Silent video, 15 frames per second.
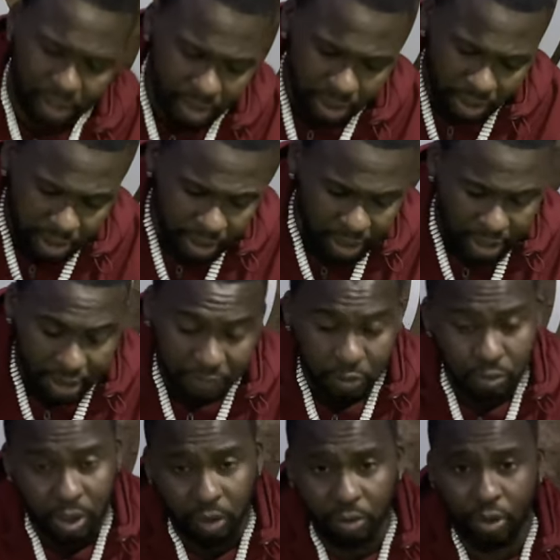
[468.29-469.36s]
And if
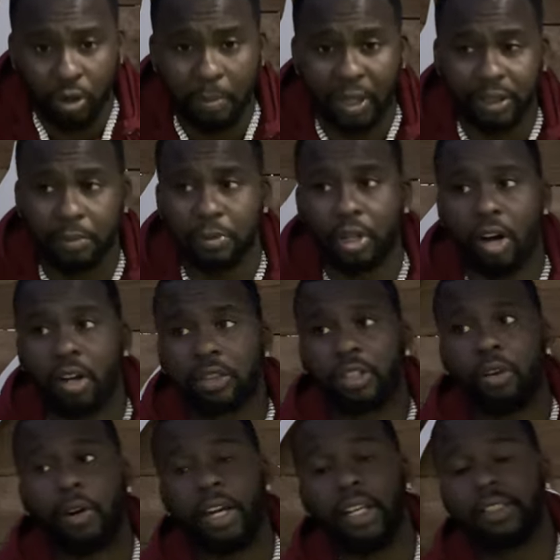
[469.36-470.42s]
you don't know about them dogs,
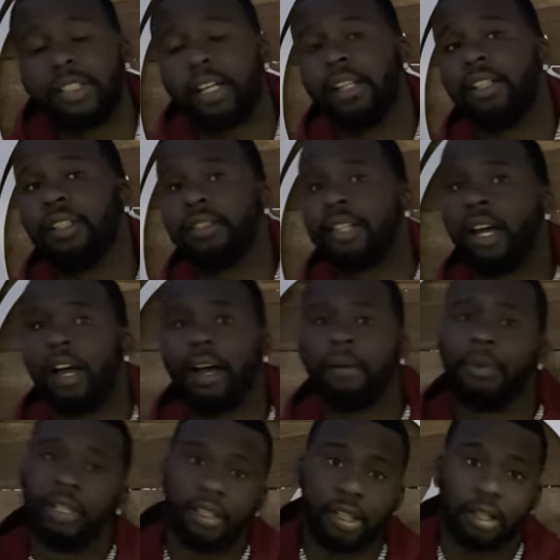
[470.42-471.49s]
go ahead and take a little
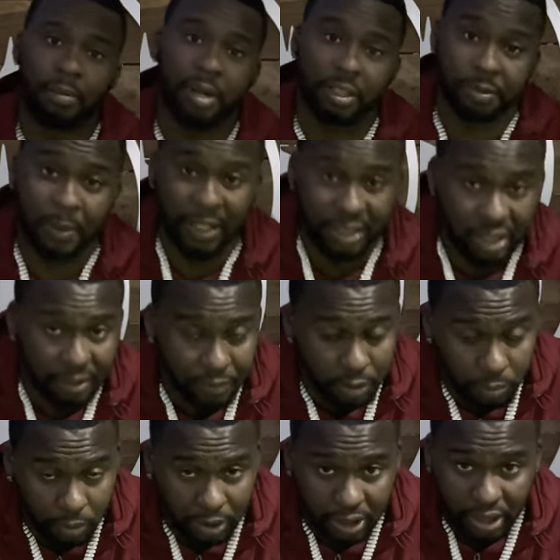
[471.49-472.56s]
time and look them up, especially if
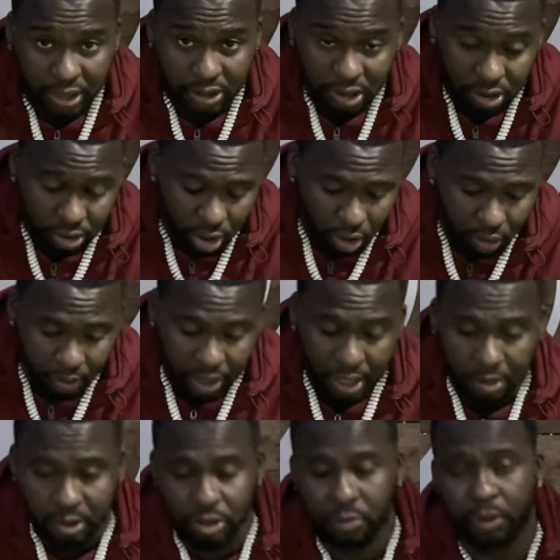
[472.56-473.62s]
you want to get into the dog
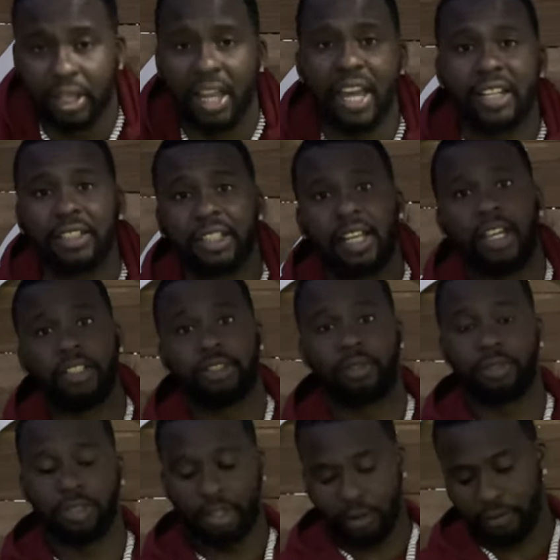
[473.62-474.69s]
game because you want to educate
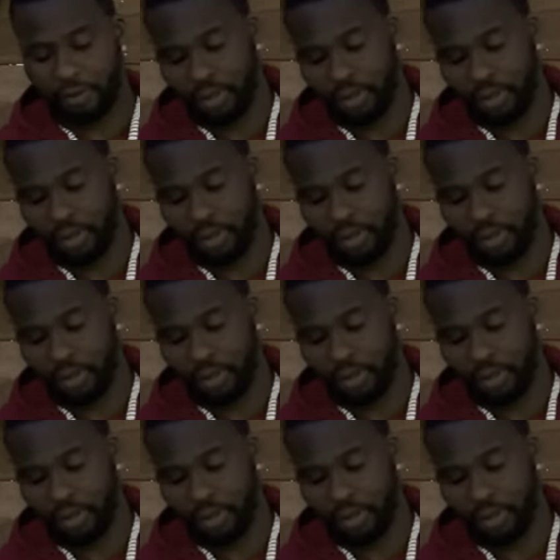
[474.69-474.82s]
yourself.